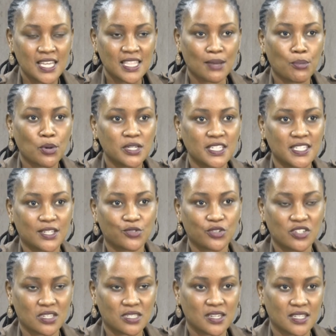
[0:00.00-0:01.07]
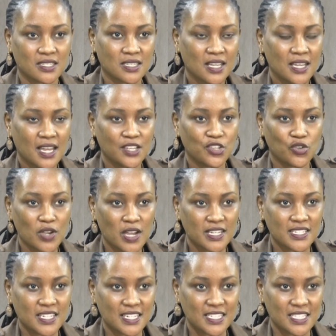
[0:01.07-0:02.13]
the body that registers as
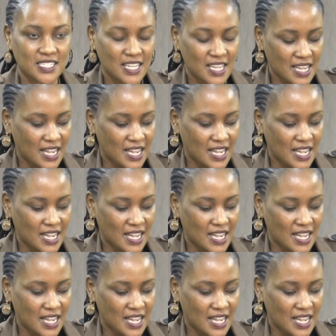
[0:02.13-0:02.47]
Ugandans